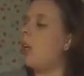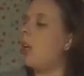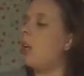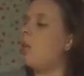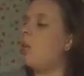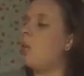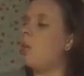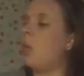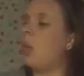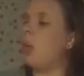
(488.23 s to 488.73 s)

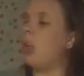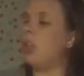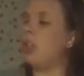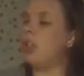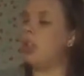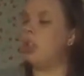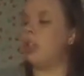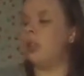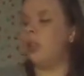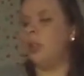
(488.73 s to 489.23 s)

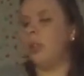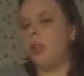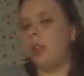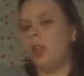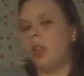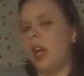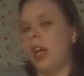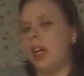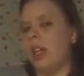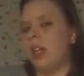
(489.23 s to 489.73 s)
Would you
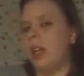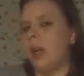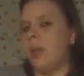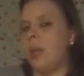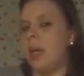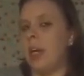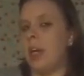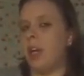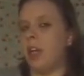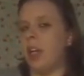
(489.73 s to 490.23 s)
like them
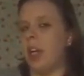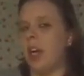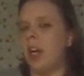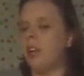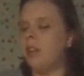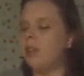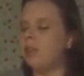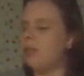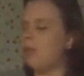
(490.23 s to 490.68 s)
here or there?